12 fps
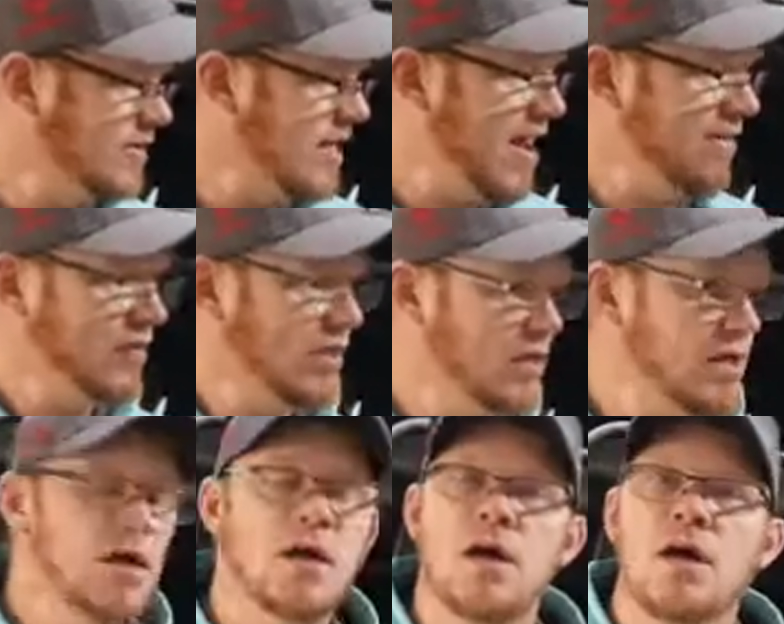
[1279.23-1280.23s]
is I have to
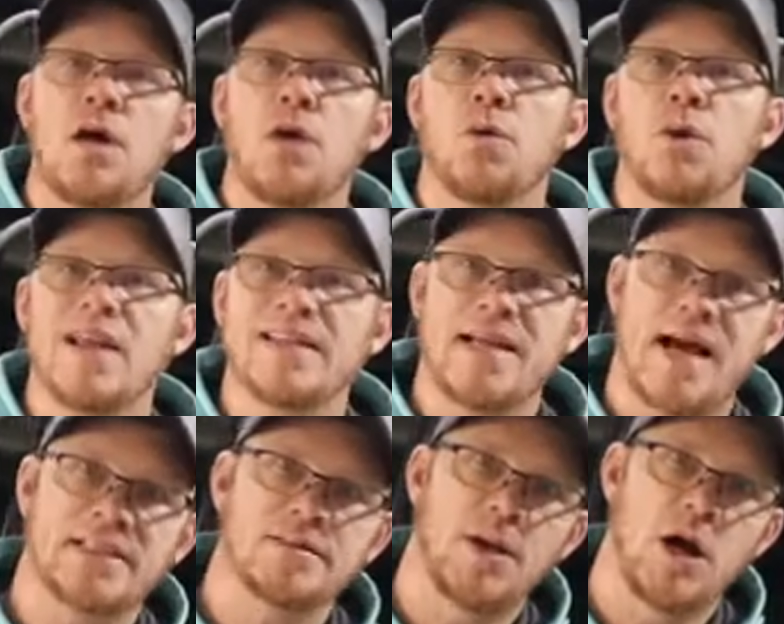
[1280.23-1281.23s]

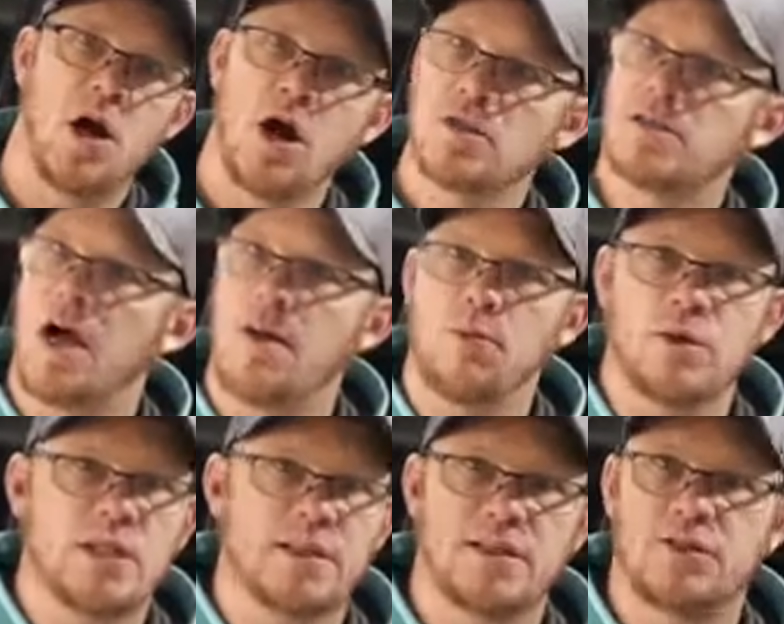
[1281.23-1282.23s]
reattach my hardtop,
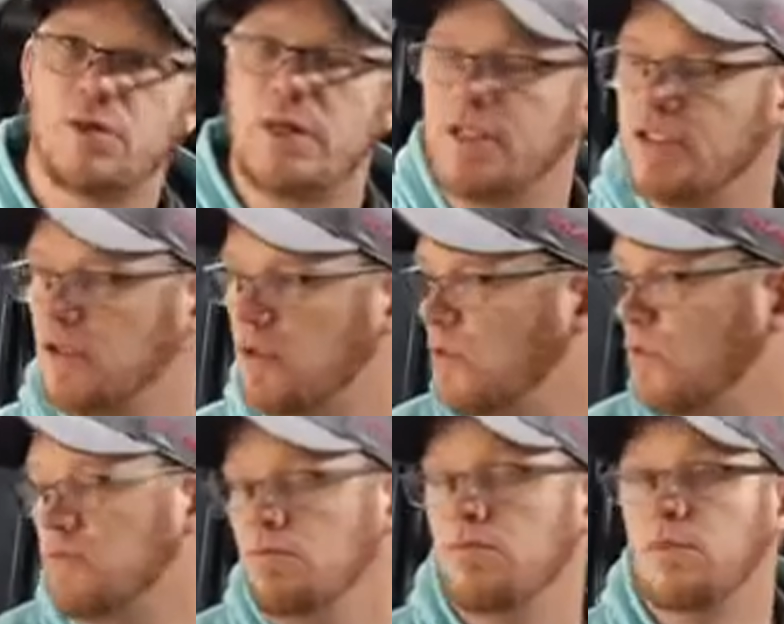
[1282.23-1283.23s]
which is a traditional
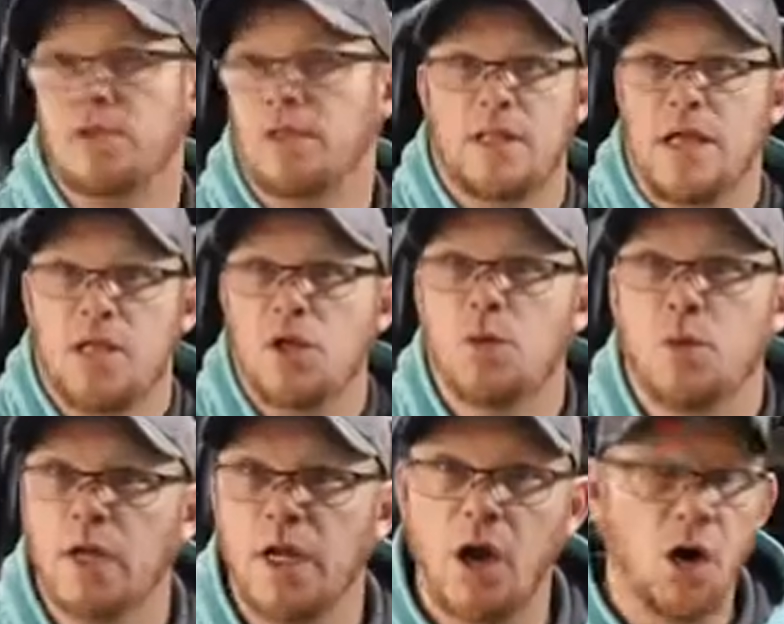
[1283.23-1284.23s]
like you
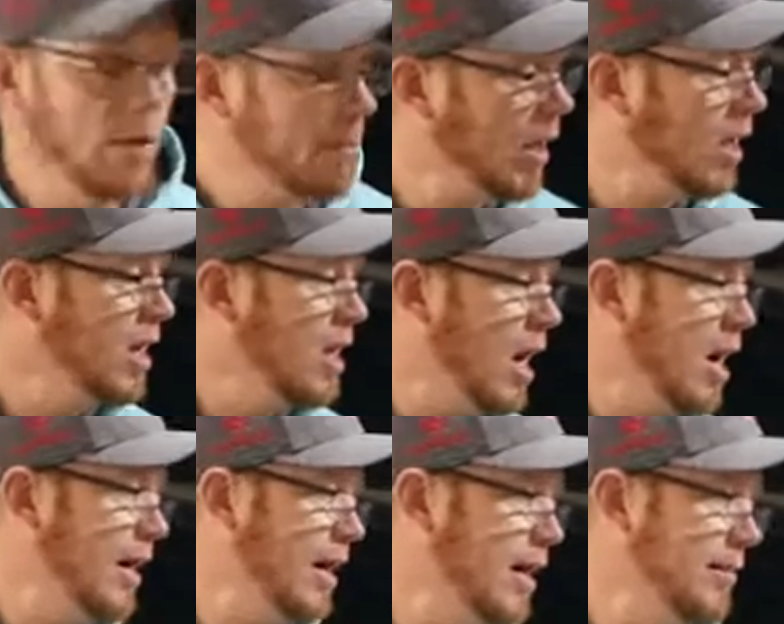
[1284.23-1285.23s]
would at home.
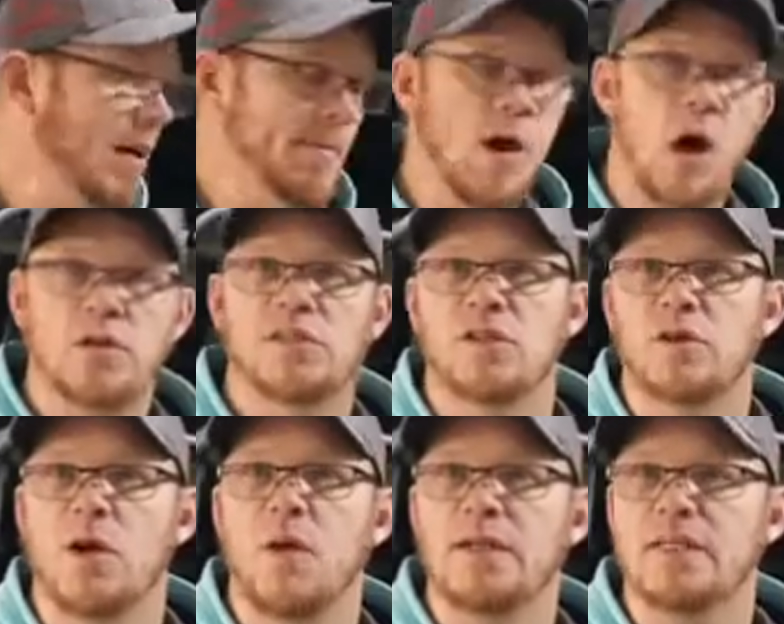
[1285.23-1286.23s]
I'm also
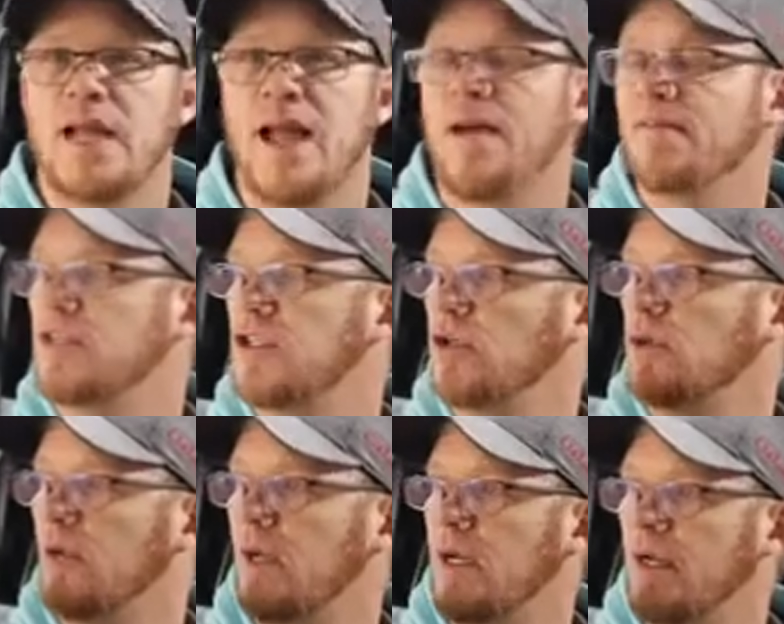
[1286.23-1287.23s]
going to have
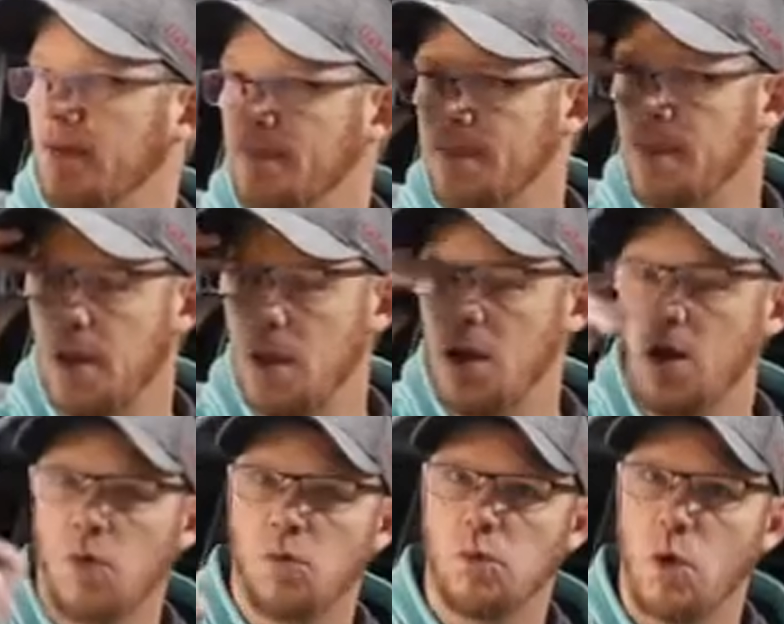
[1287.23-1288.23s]
to
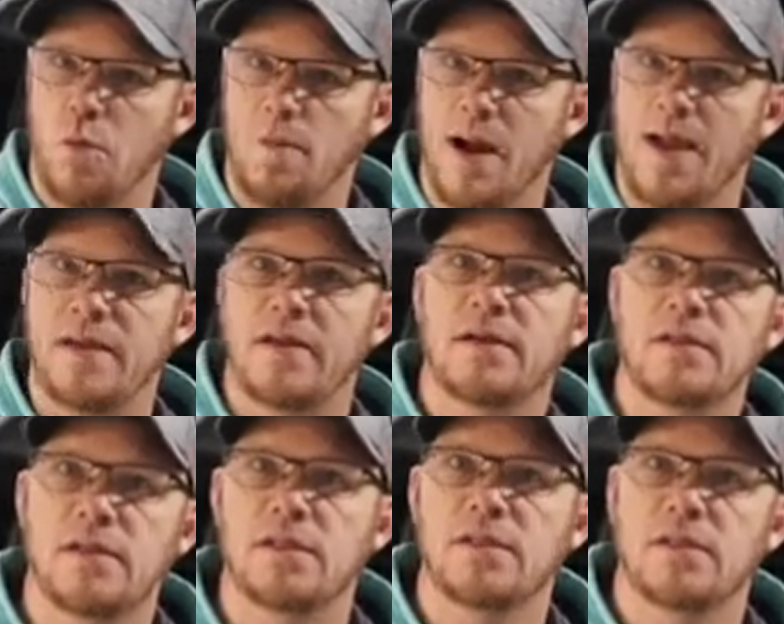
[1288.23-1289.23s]
roll my
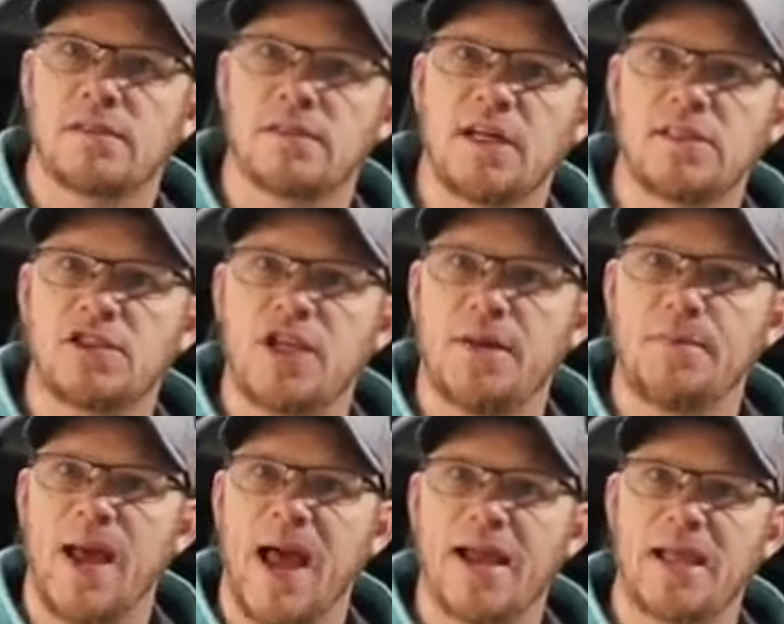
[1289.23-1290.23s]
sunshade
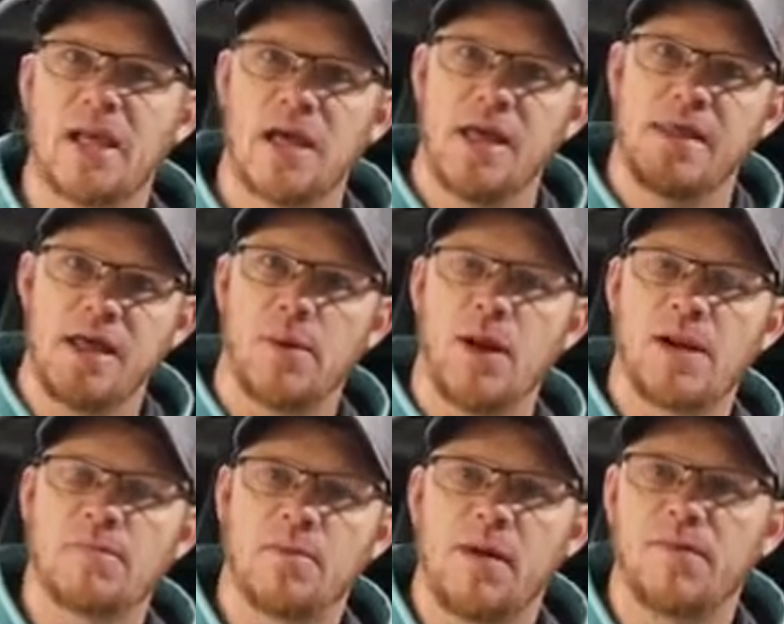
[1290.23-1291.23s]
back. That way I
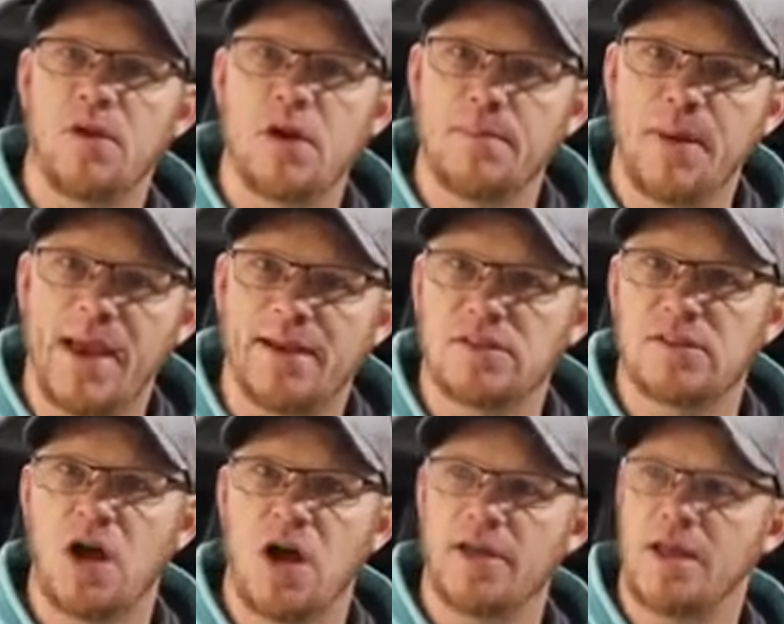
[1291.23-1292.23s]
can put my freedom panels
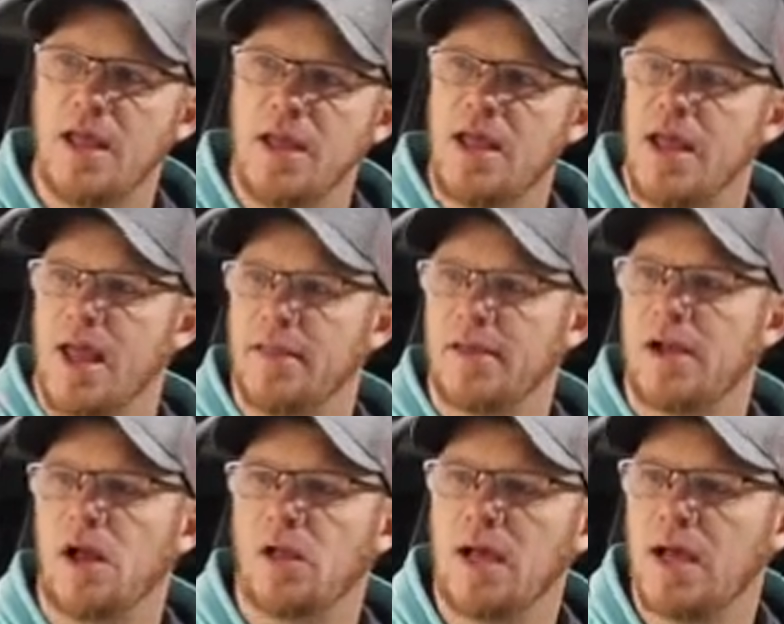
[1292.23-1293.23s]
on, and then
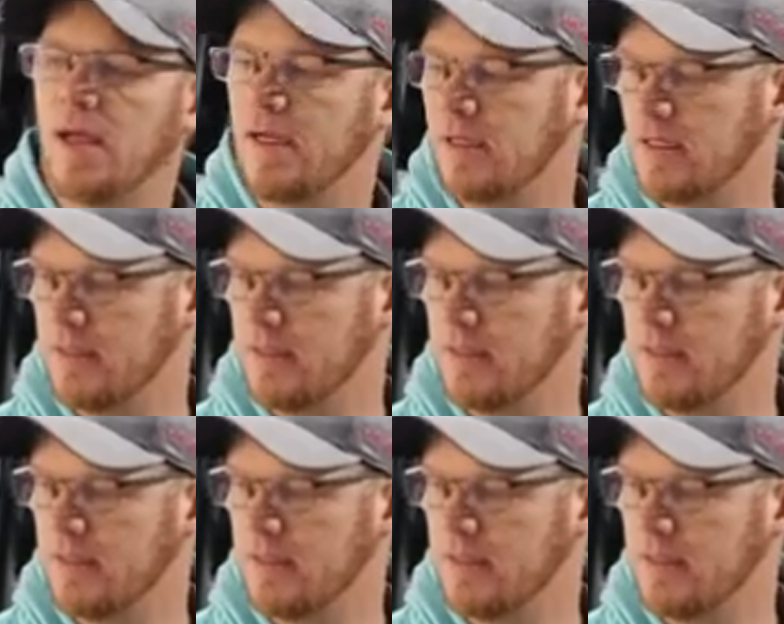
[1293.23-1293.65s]
I'll